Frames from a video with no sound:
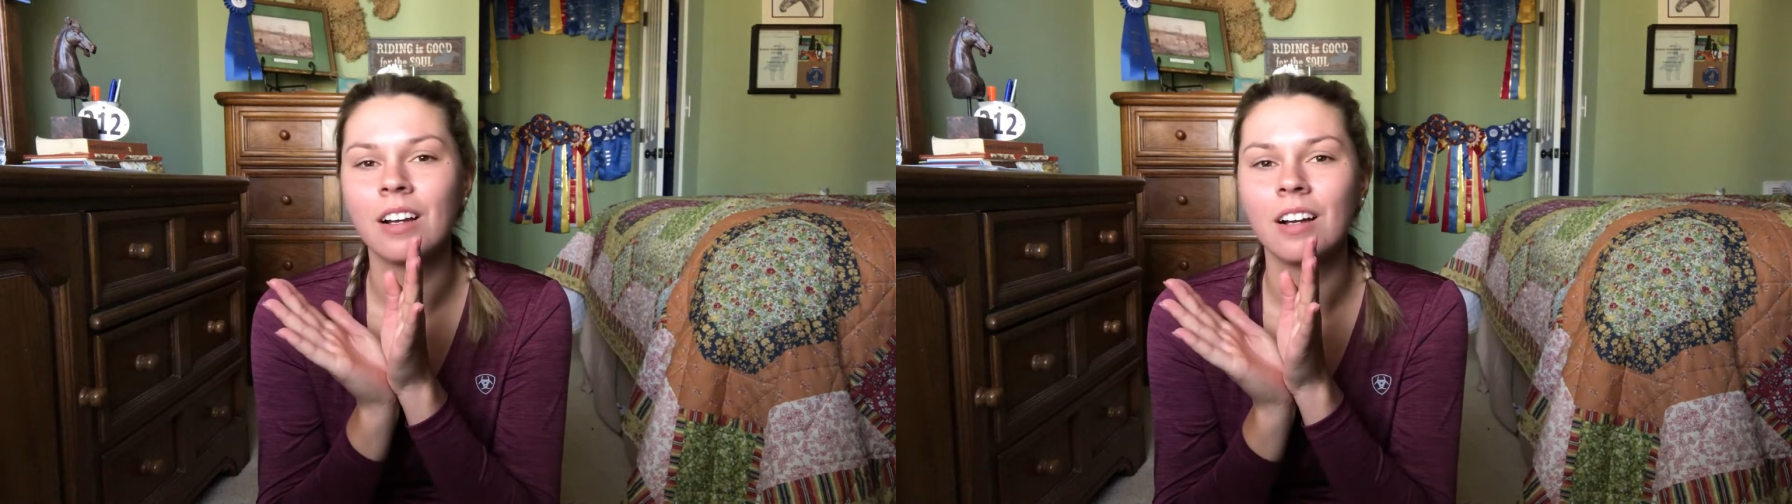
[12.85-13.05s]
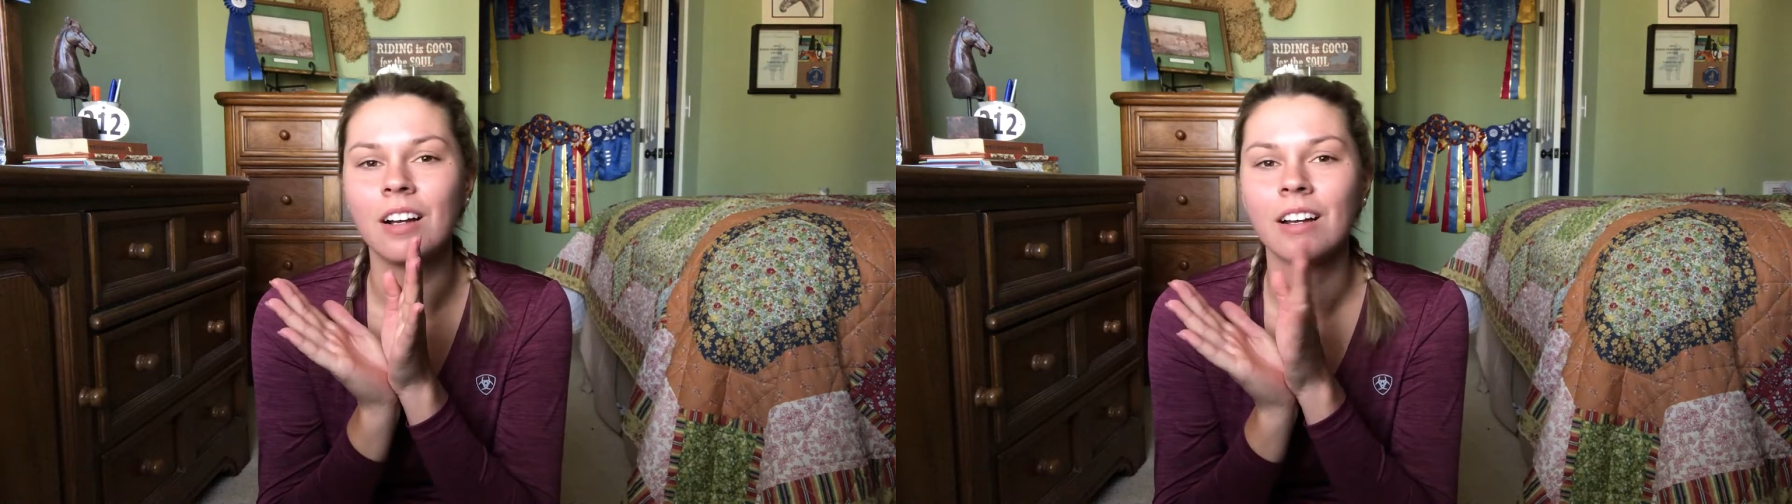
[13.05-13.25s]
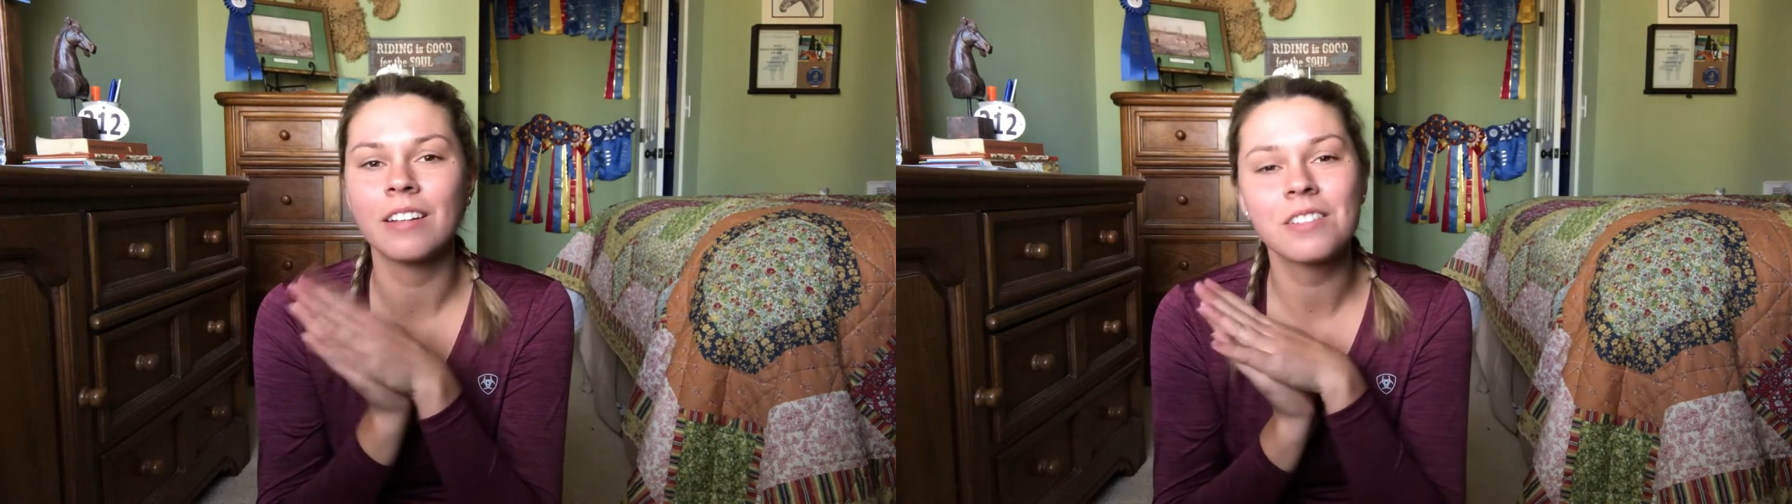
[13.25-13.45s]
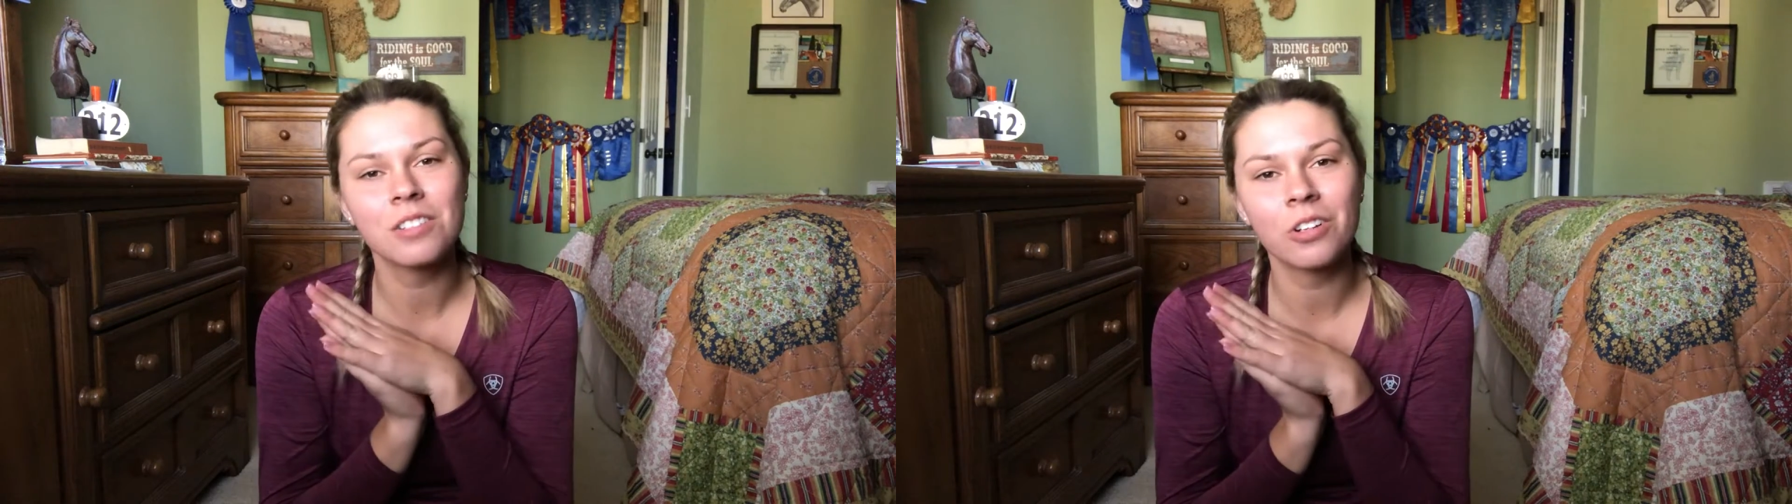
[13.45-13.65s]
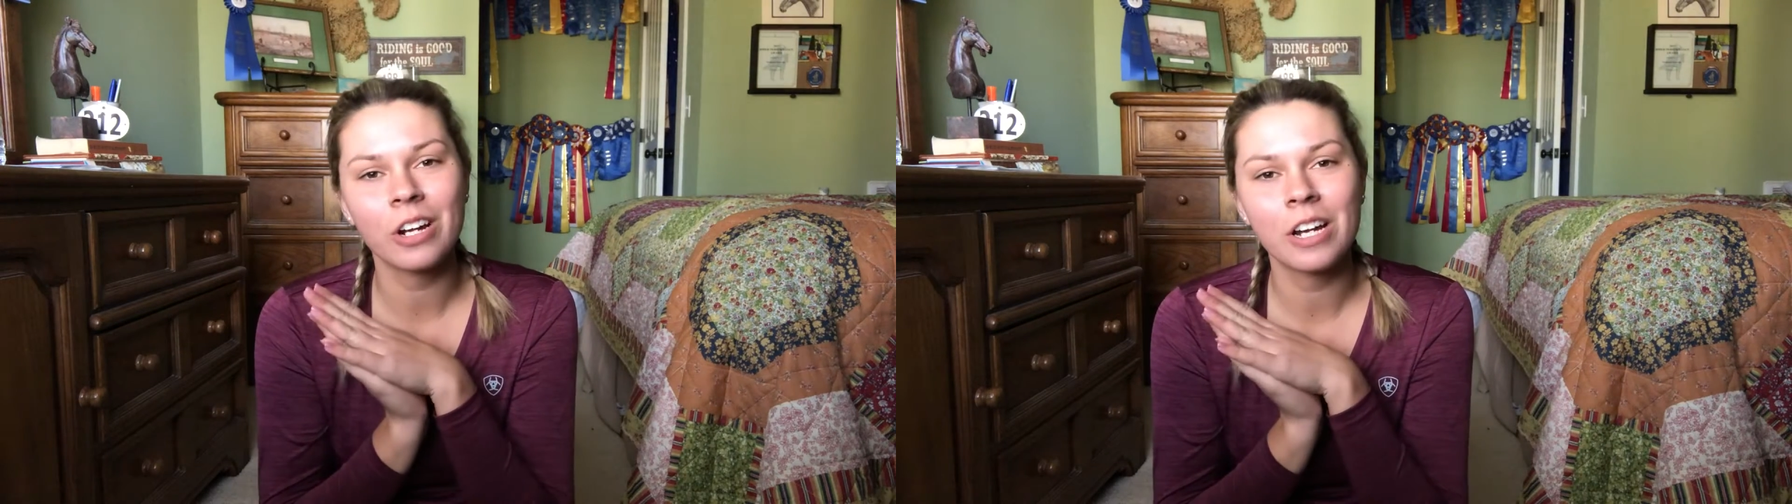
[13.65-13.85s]
uh,
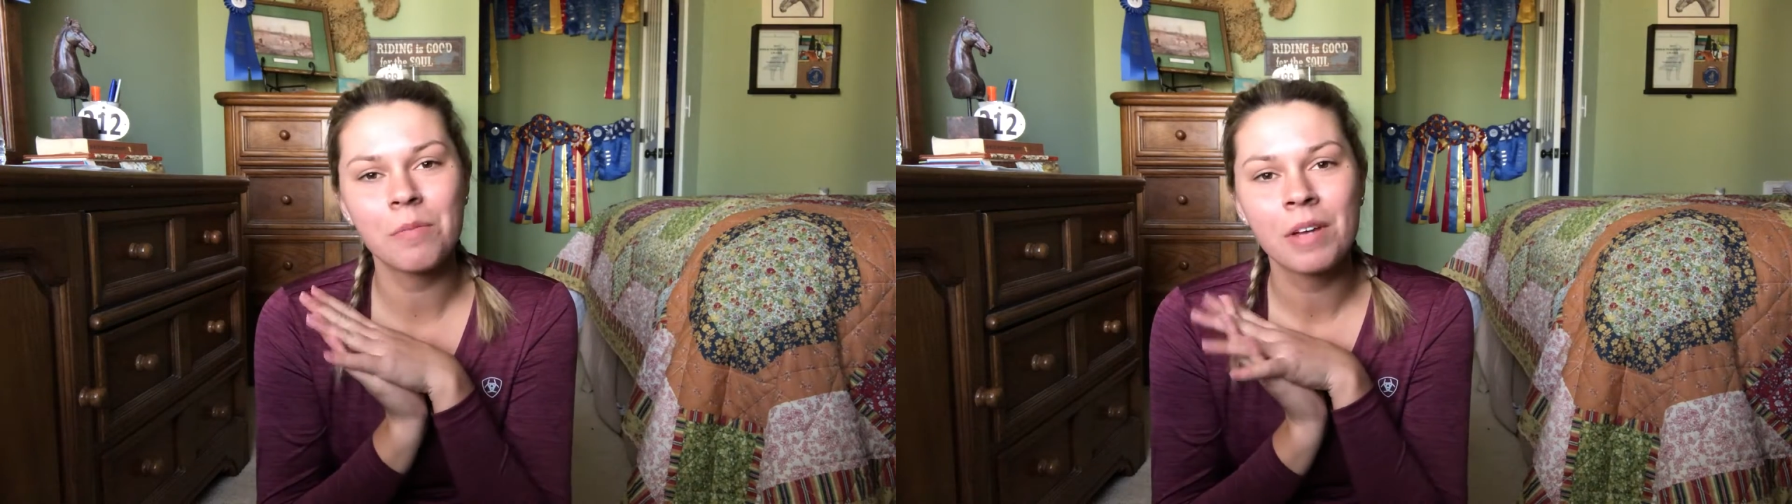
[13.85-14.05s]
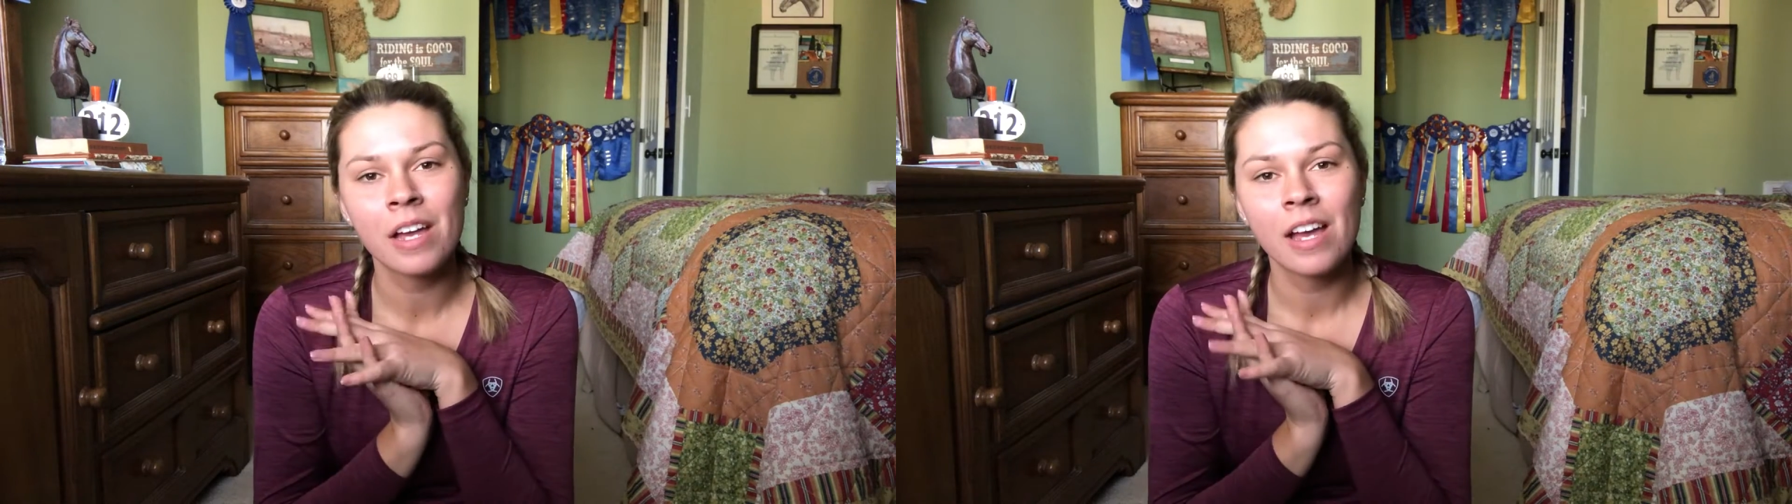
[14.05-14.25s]
Instagram.